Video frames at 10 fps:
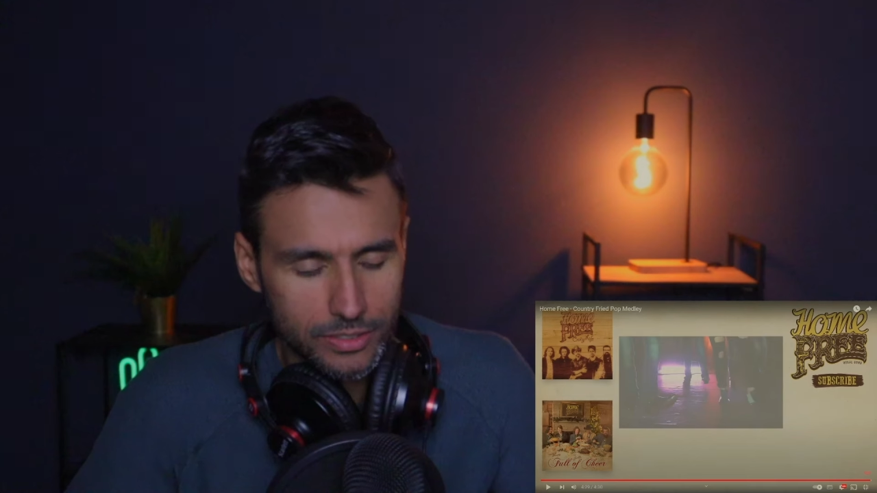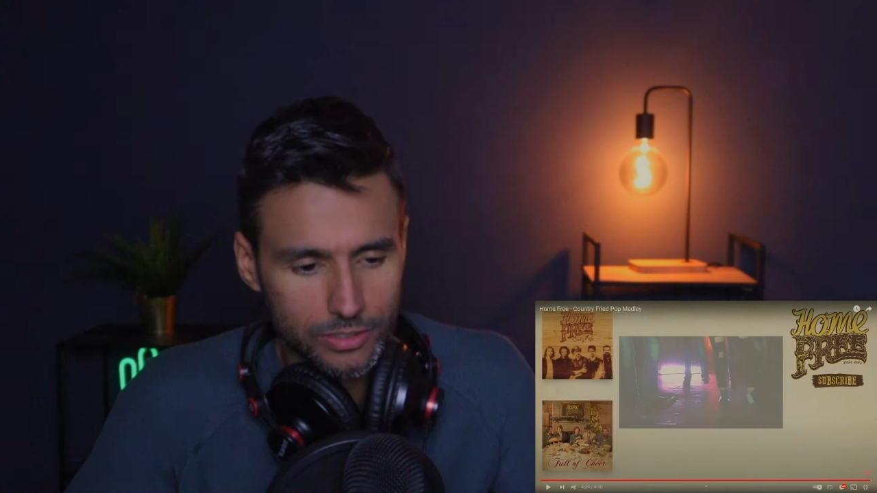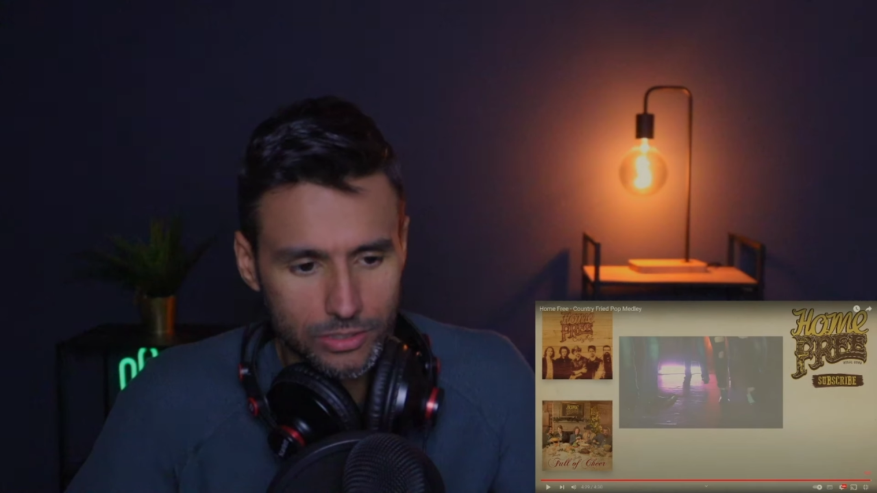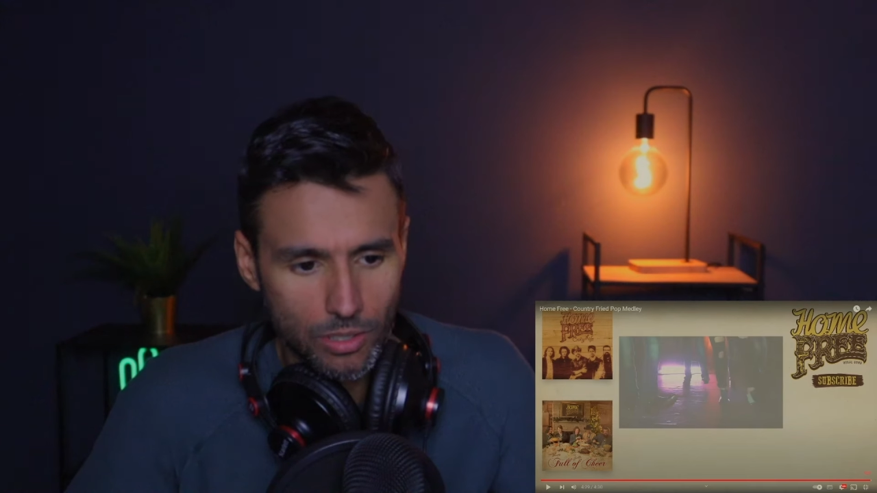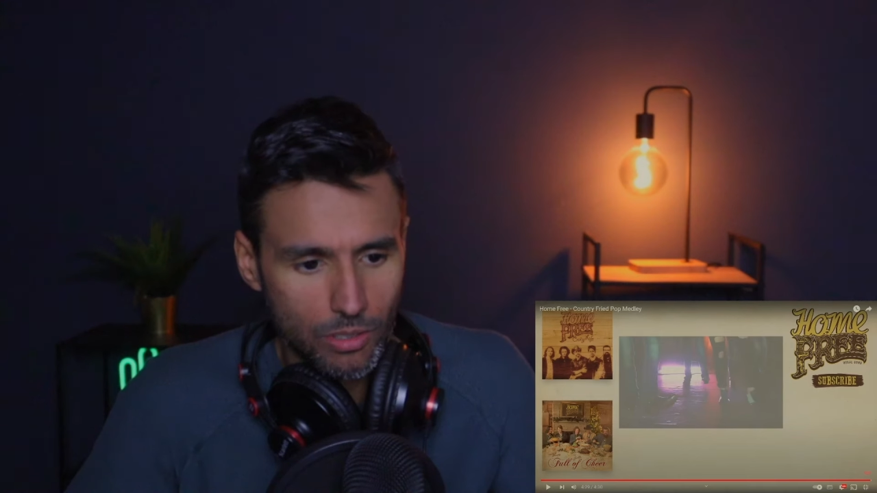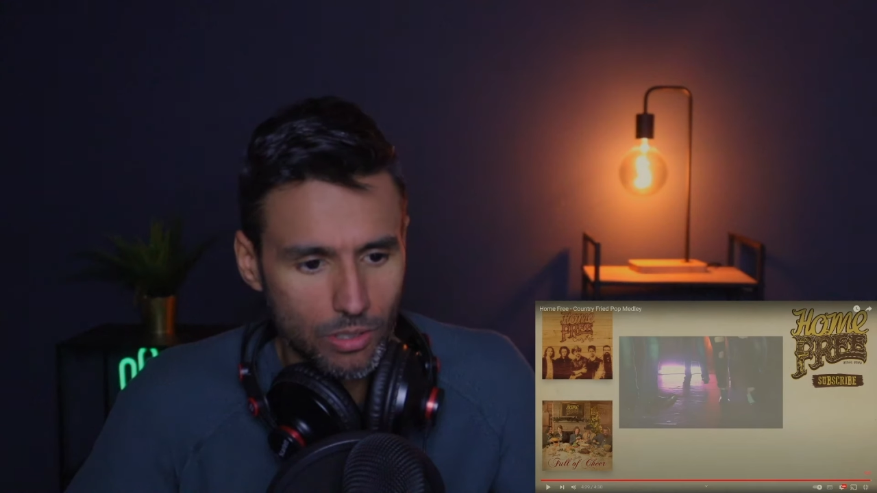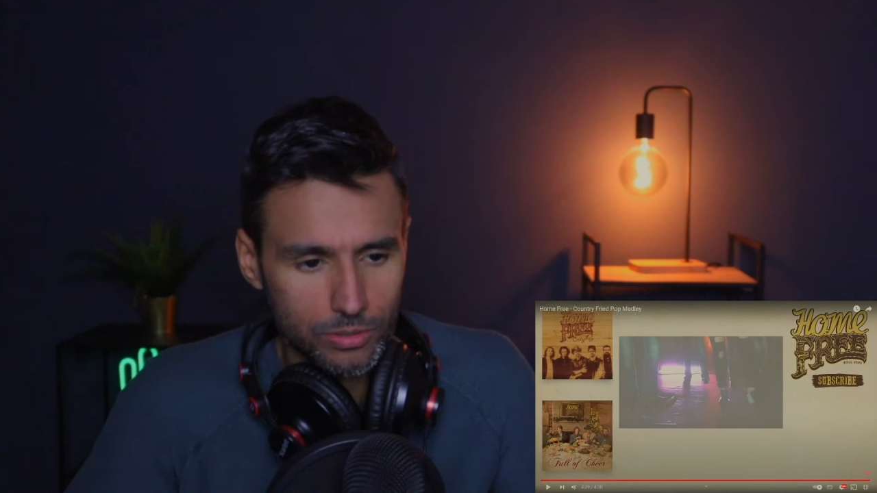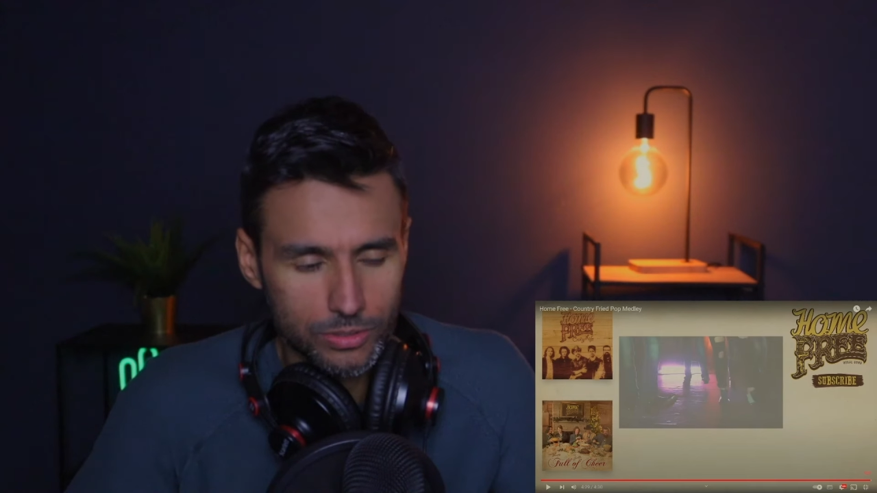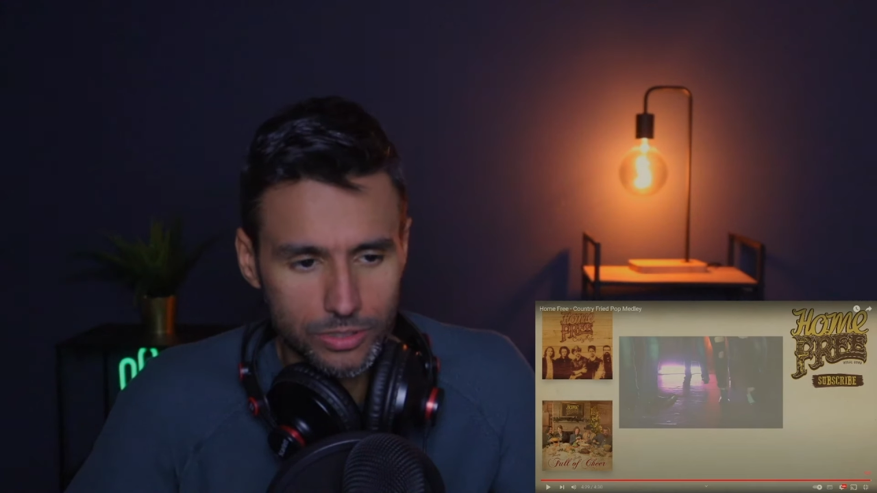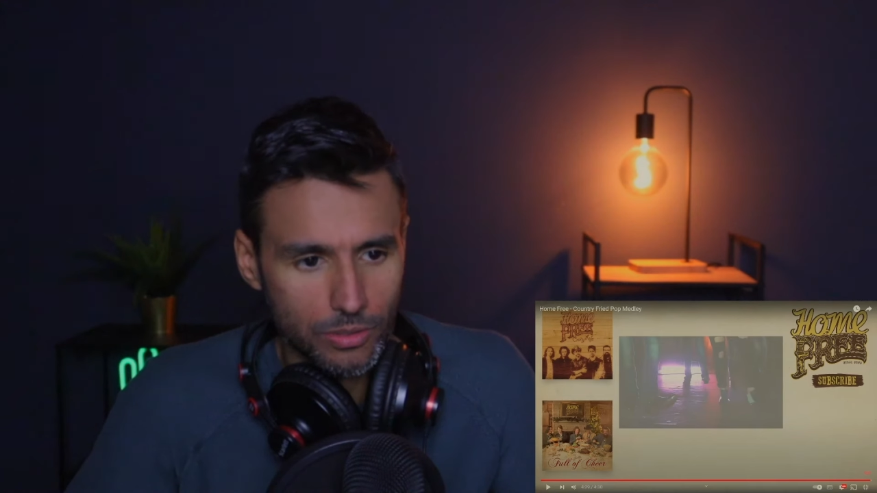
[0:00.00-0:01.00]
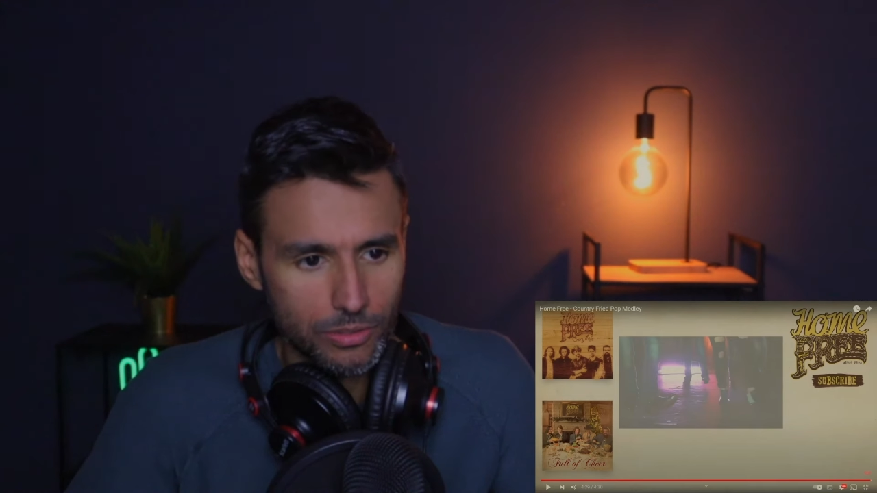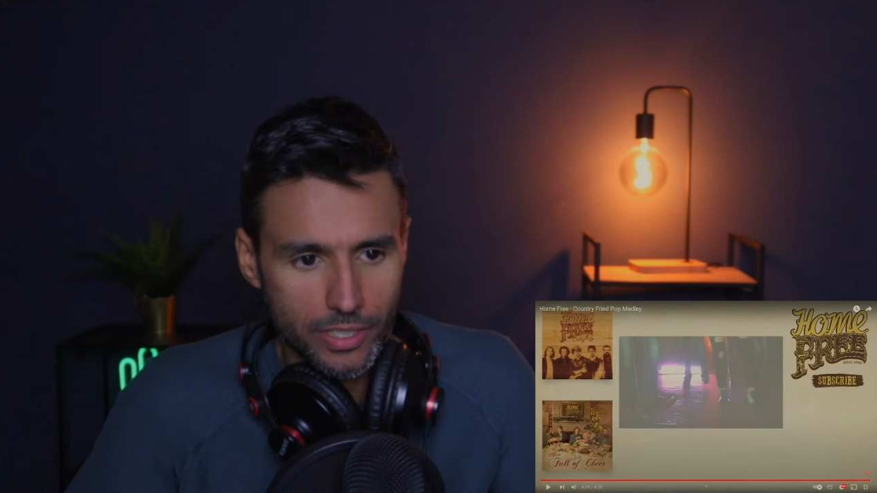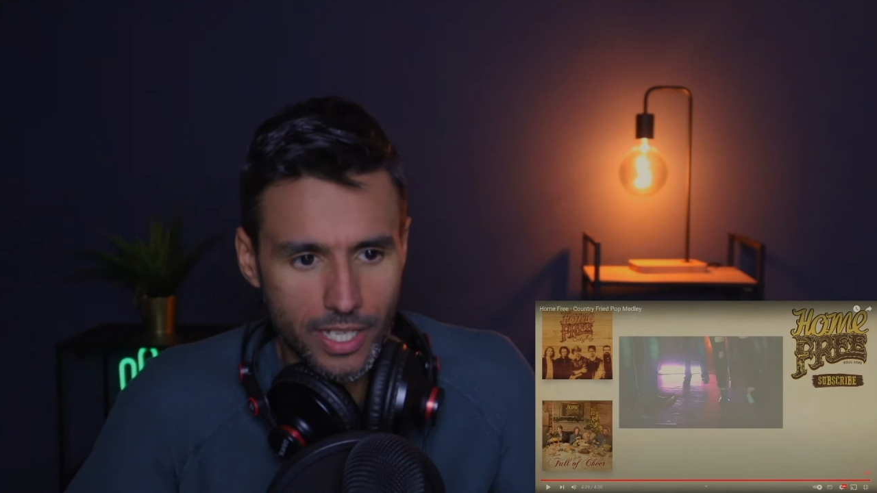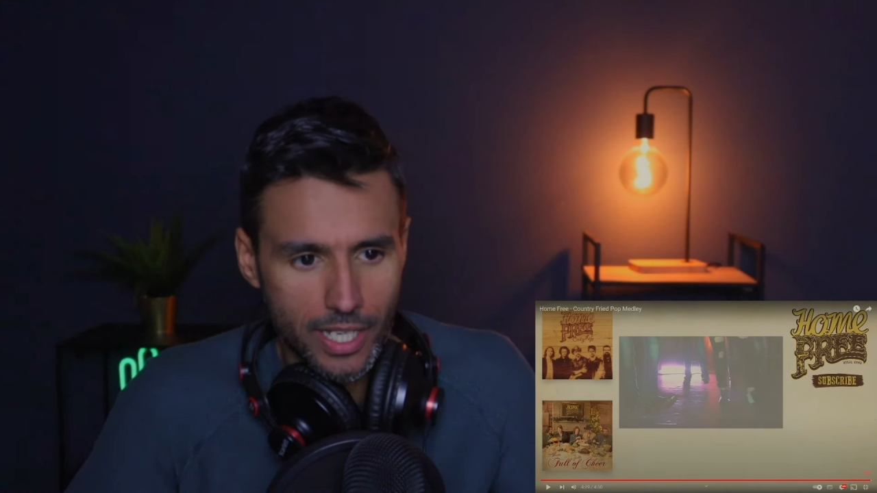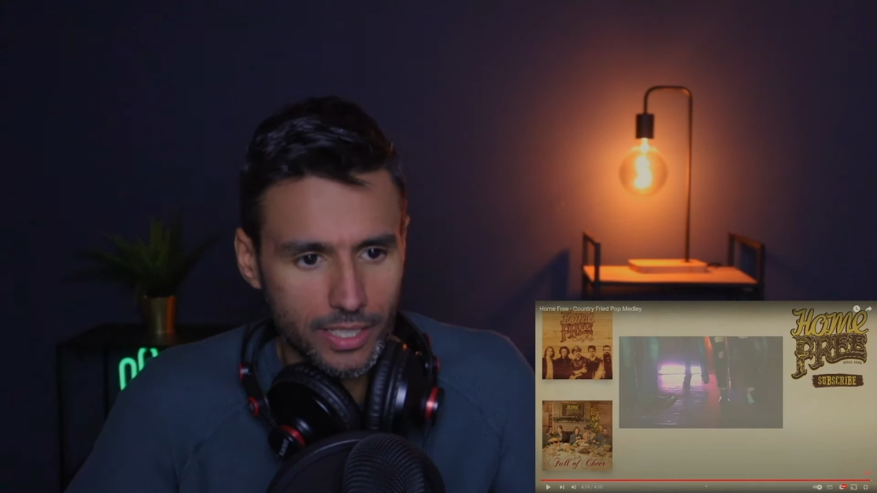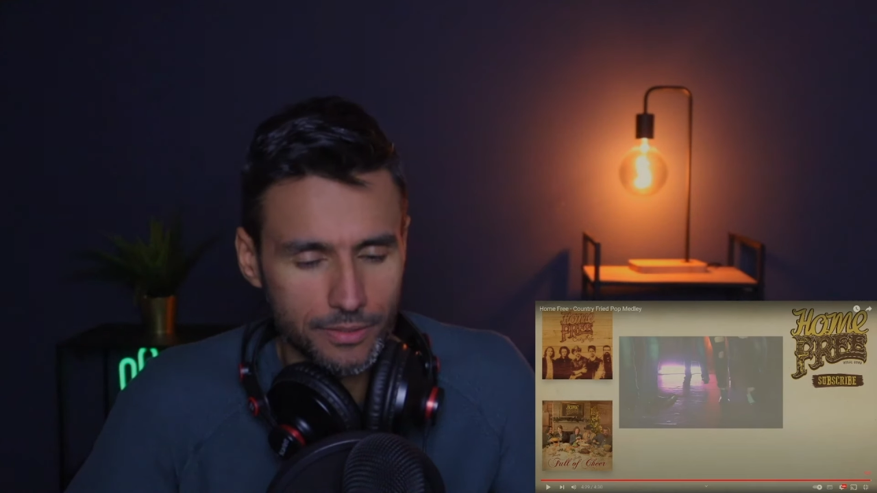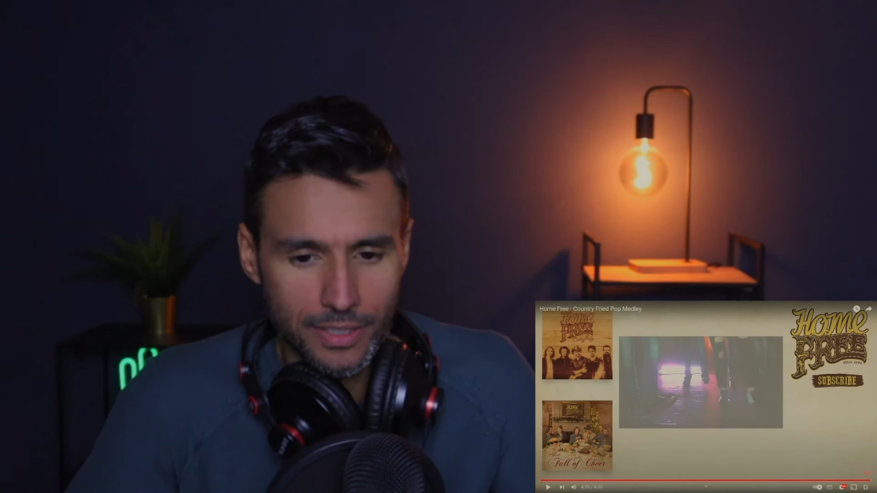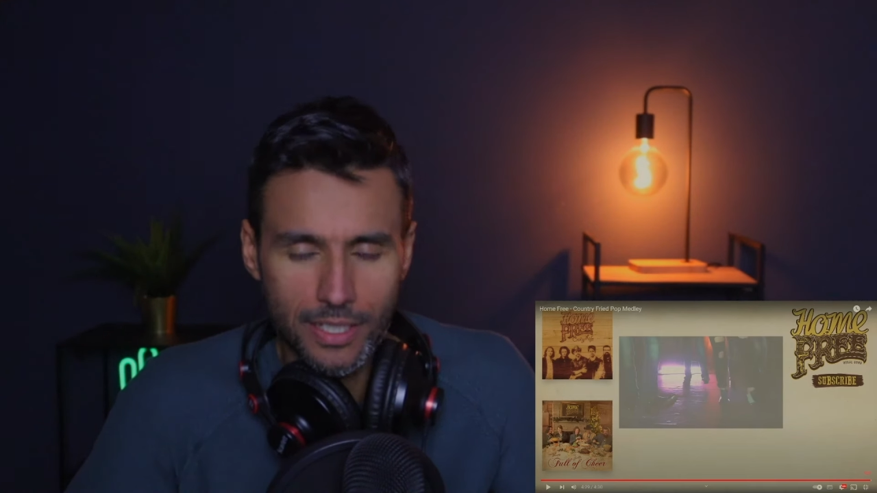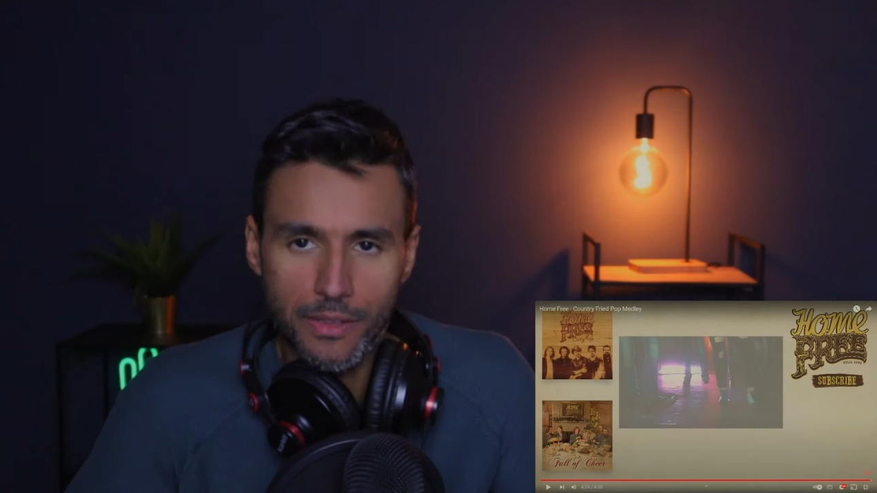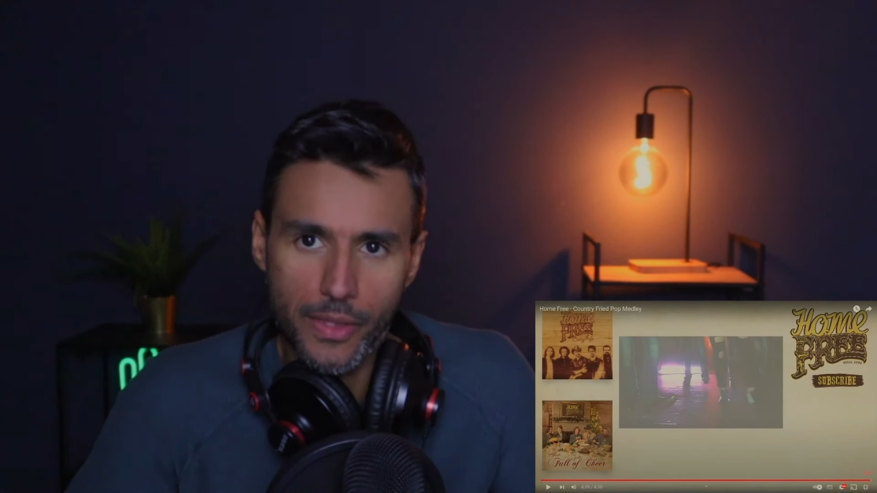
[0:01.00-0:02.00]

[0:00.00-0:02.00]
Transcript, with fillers: So, so creative.